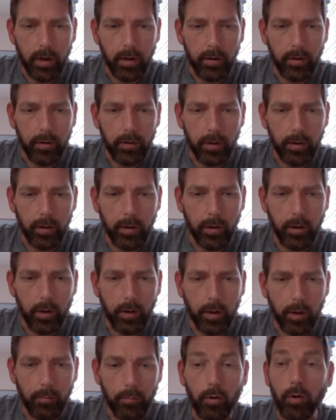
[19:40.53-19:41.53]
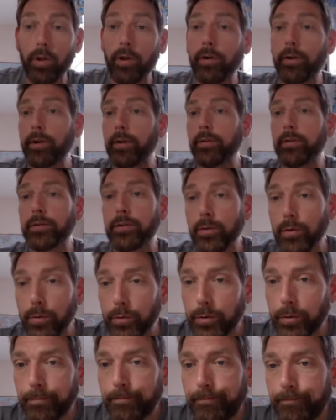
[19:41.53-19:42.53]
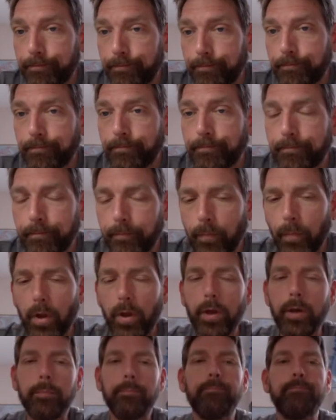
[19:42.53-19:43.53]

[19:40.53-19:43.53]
the molarity of the solution. Okay.